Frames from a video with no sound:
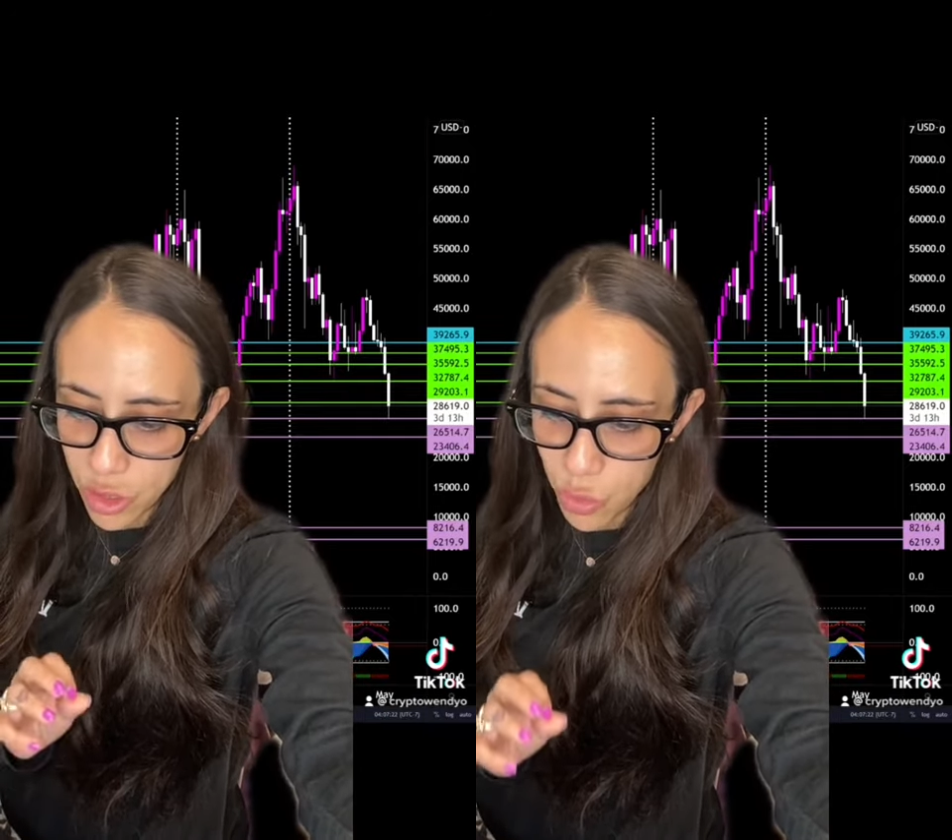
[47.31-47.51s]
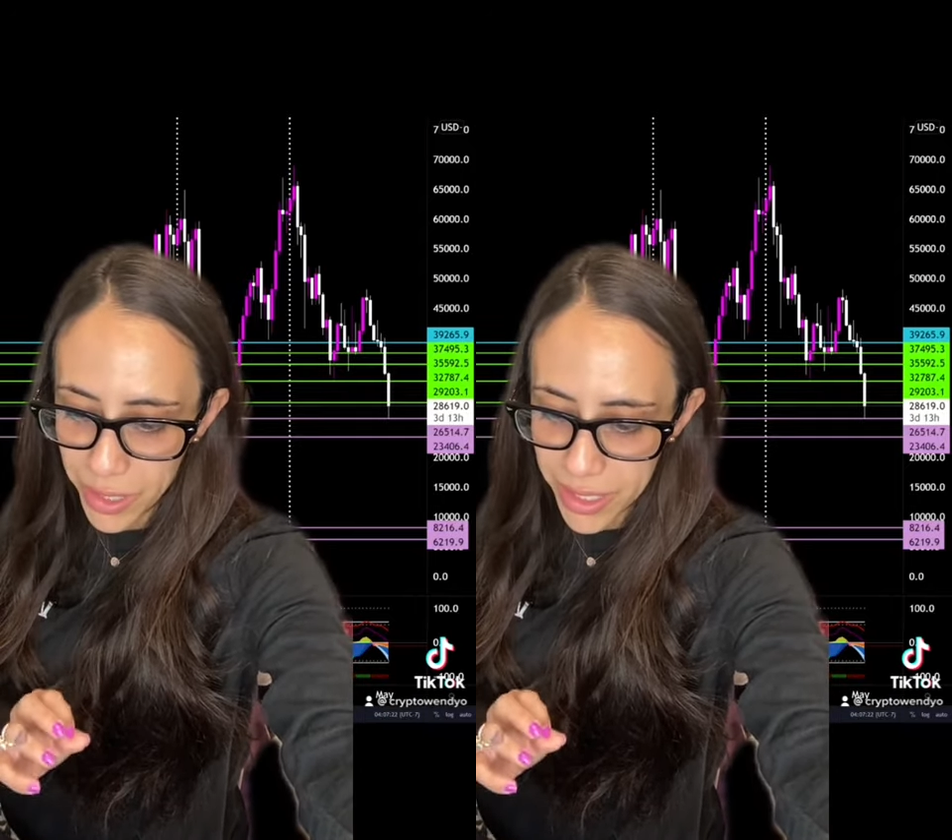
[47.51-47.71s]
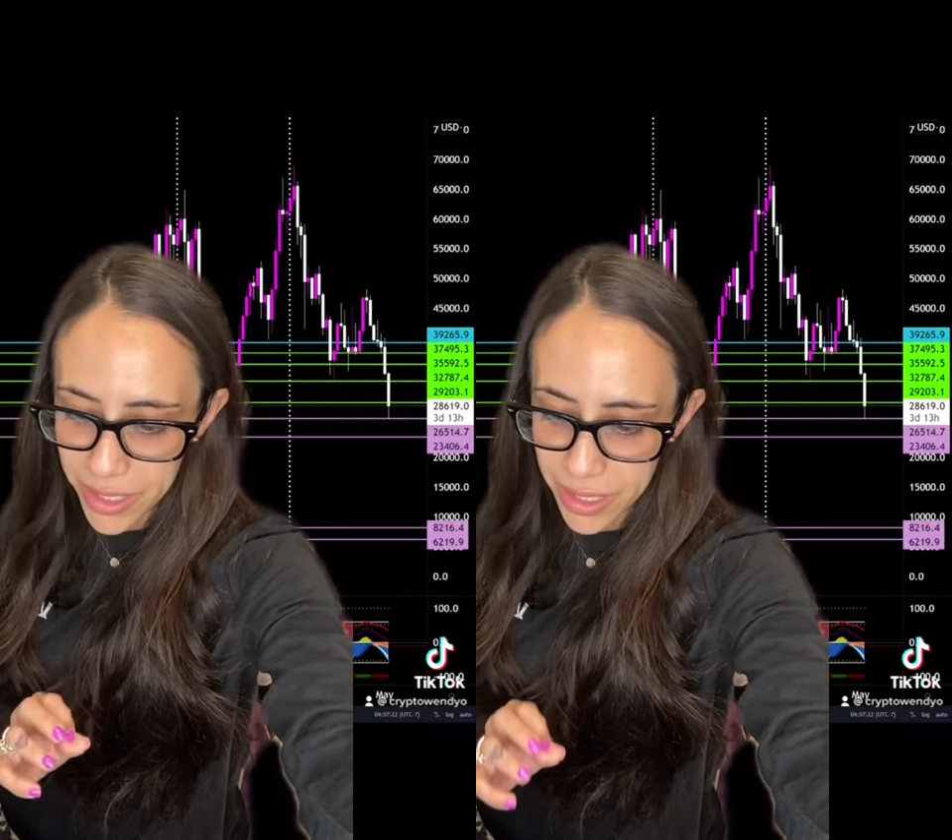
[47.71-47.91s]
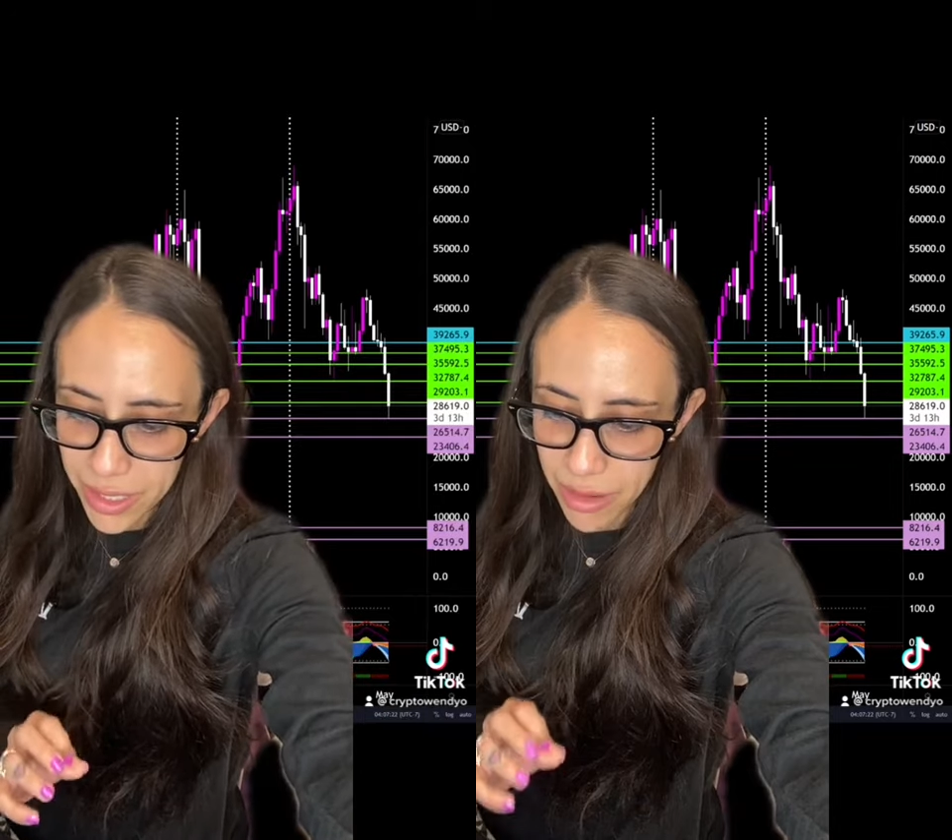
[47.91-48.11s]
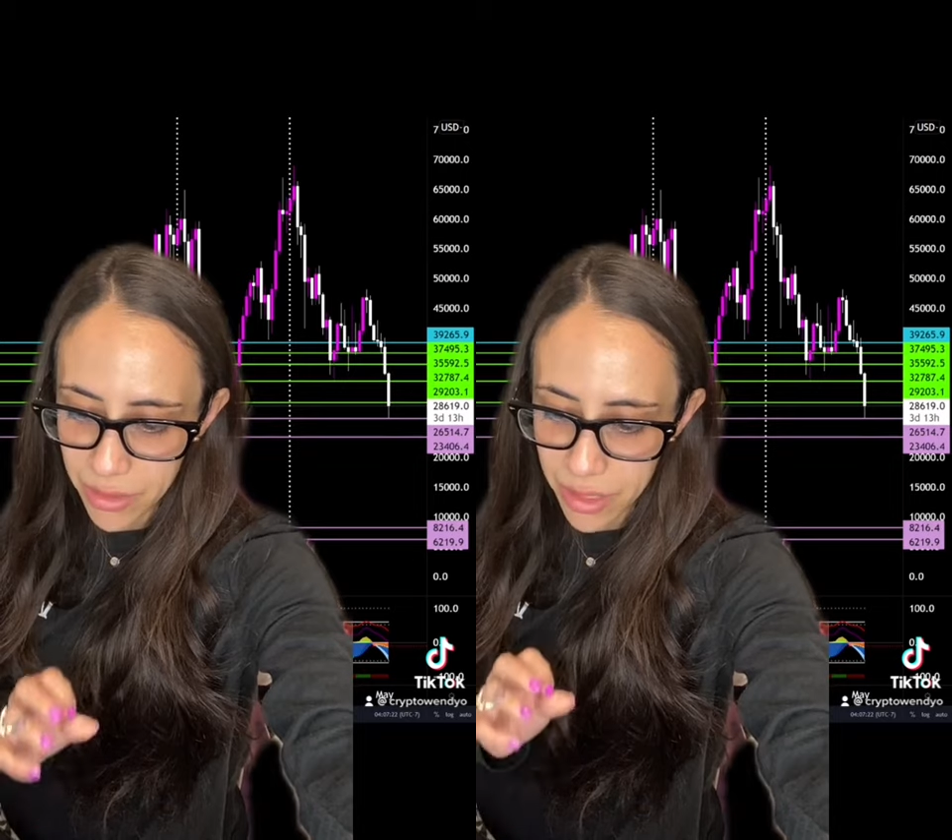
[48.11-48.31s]

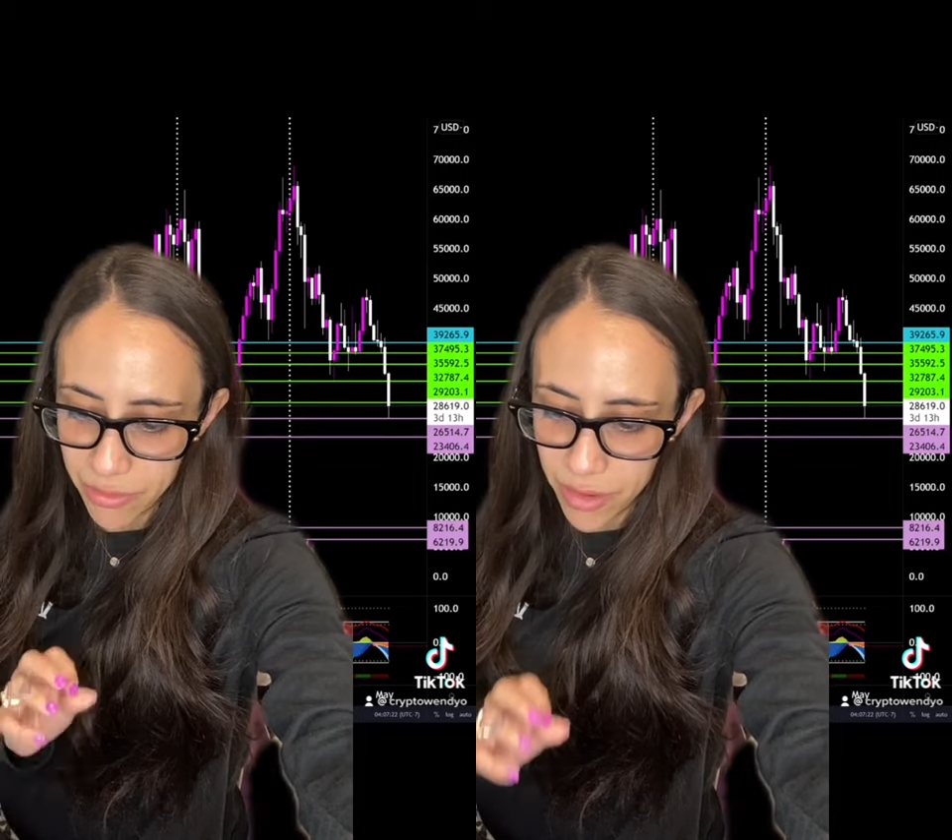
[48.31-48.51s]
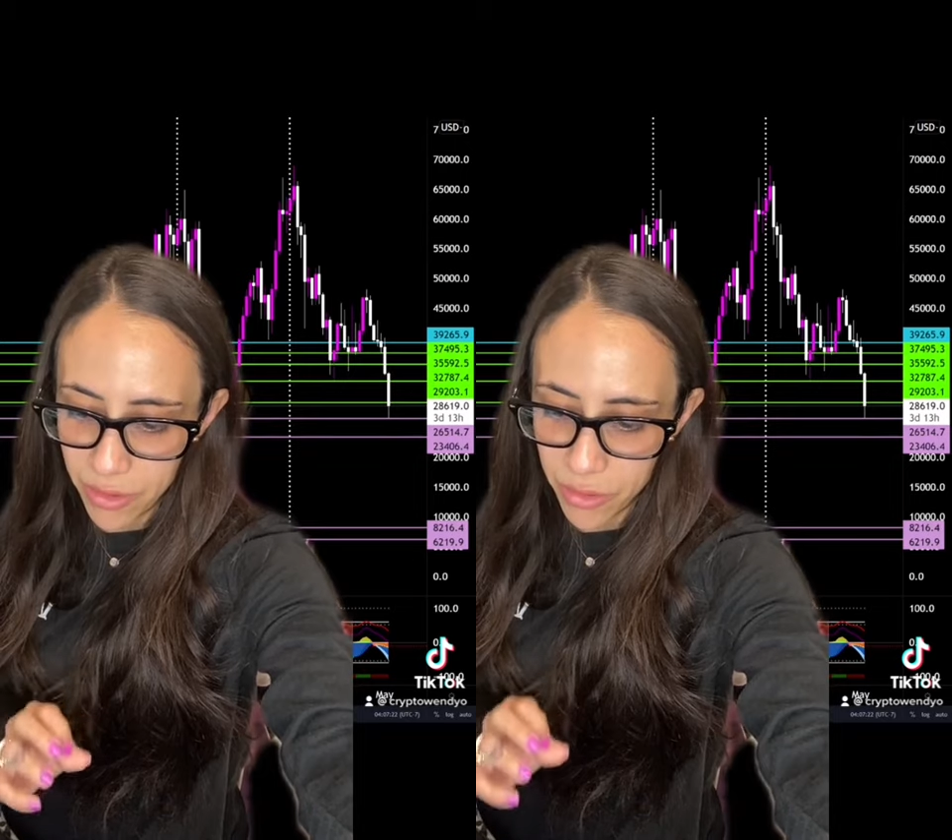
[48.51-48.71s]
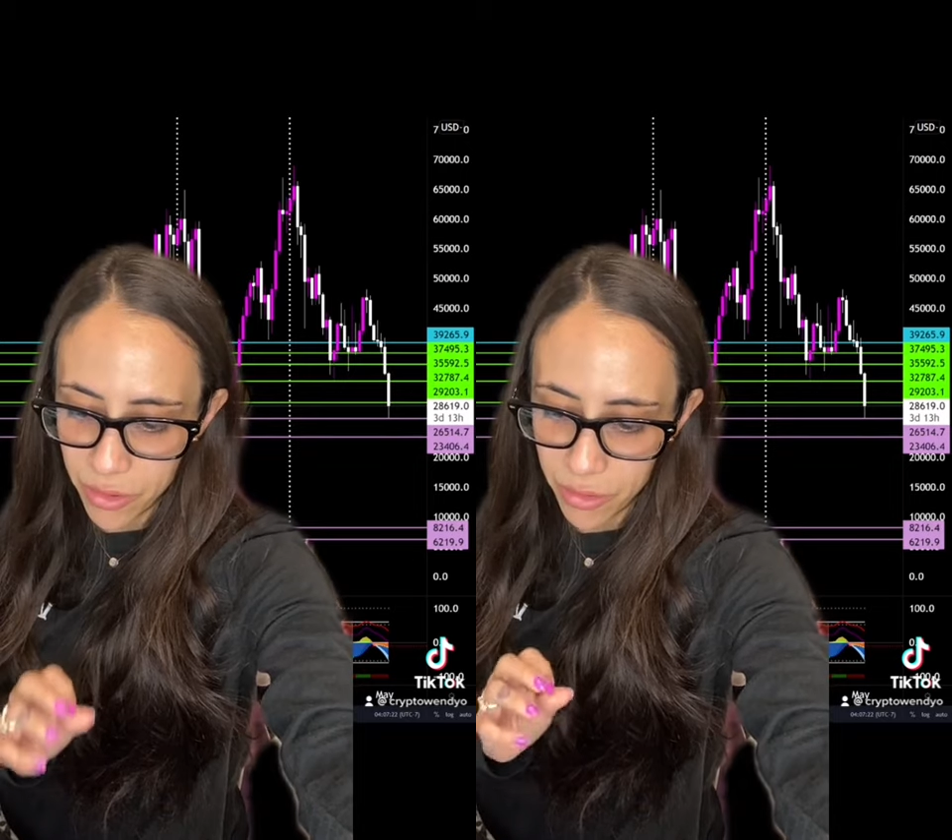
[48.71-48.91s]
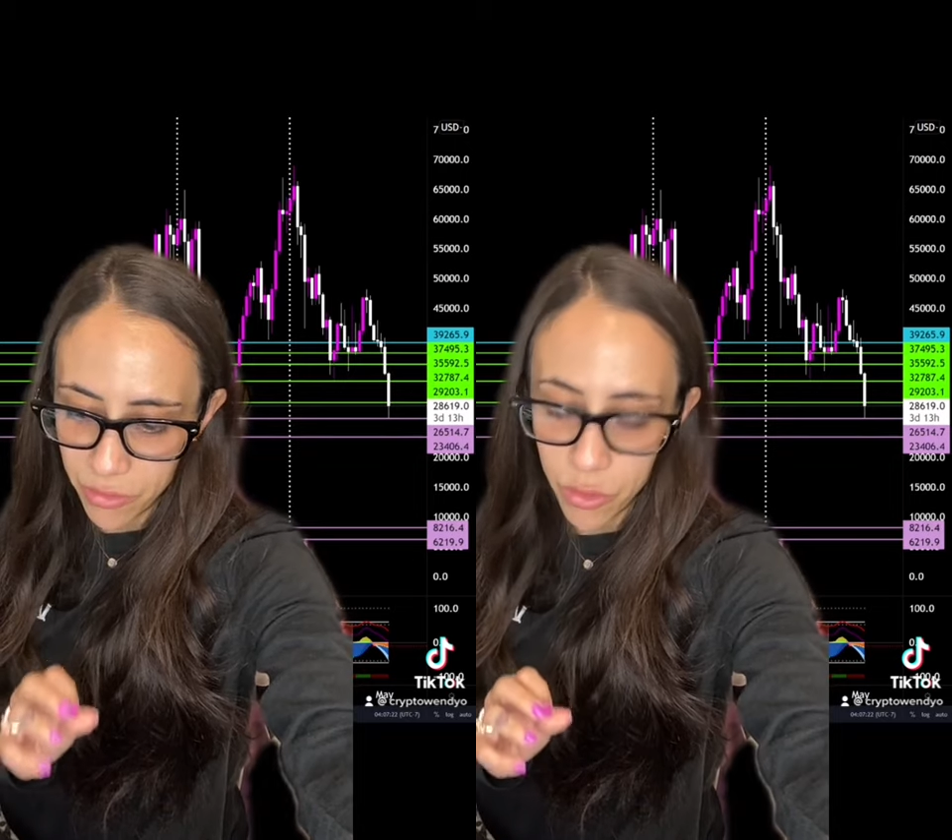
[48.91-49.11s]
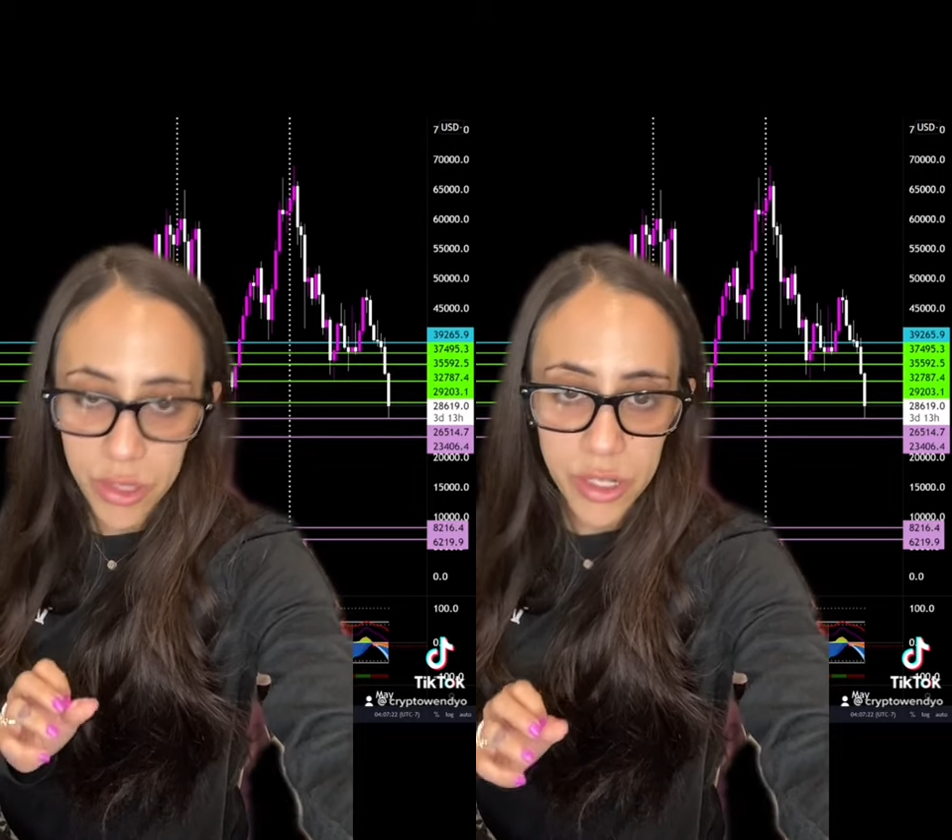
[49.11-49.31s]

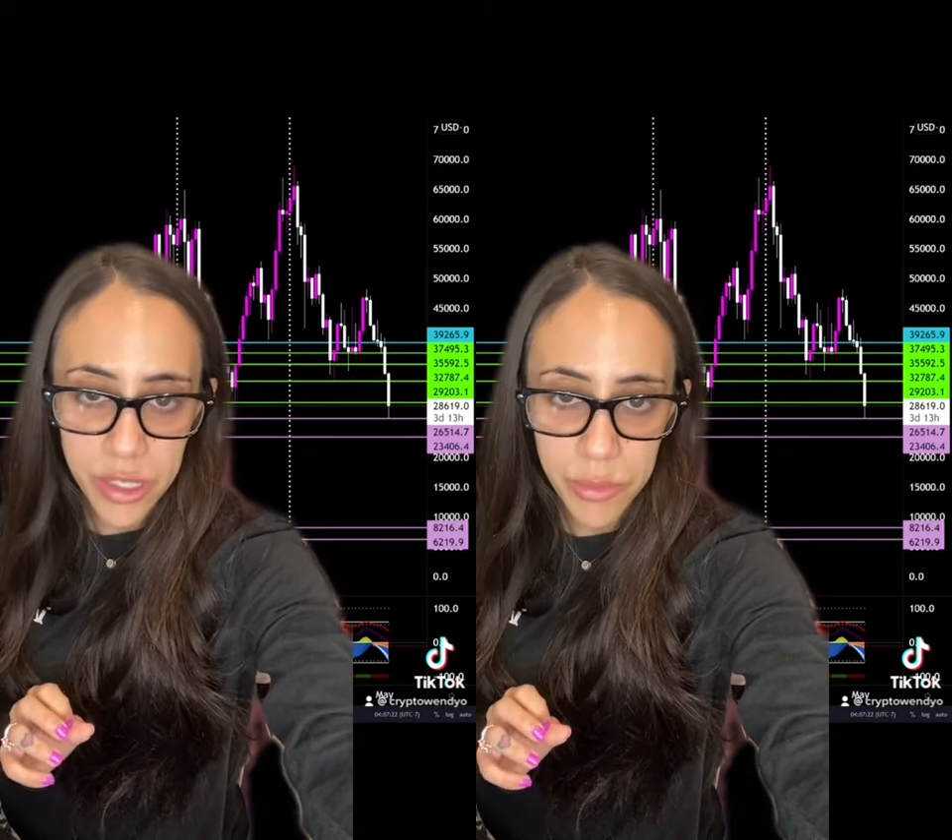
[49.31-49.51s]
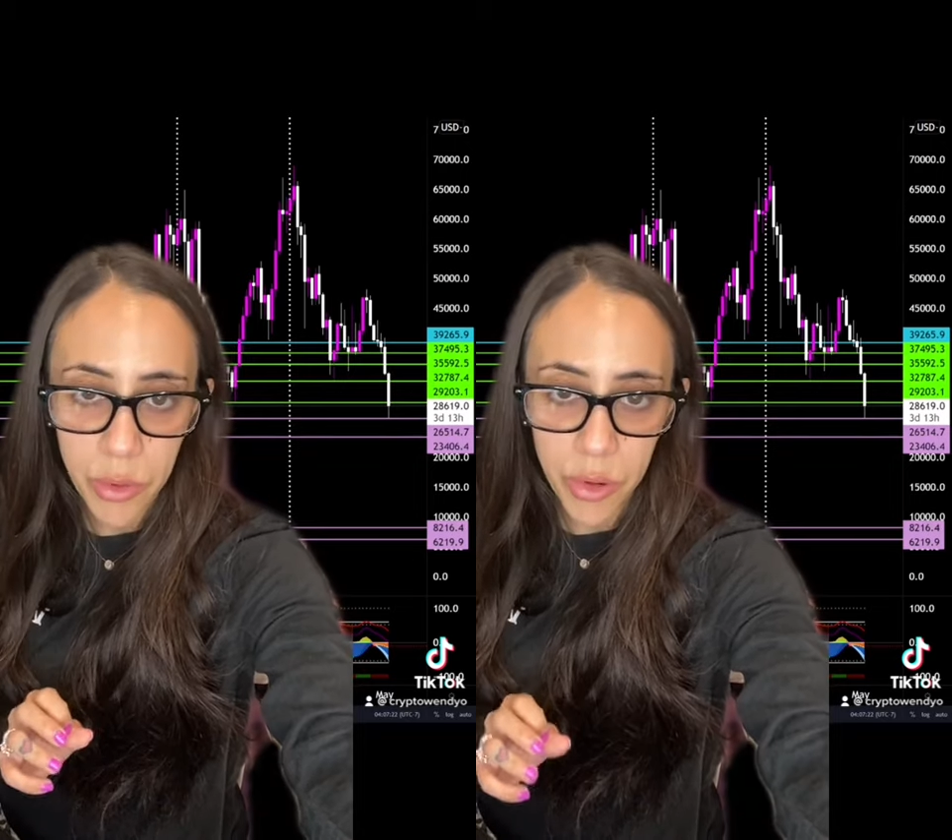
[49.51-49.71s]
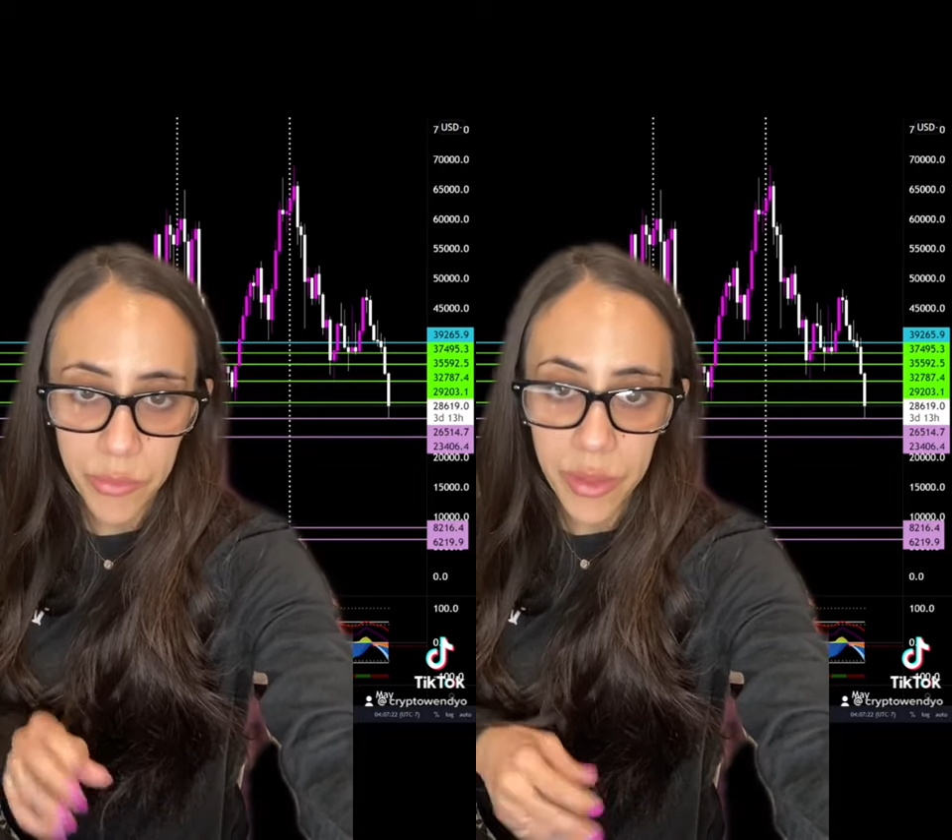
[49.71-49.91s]
26,514 support,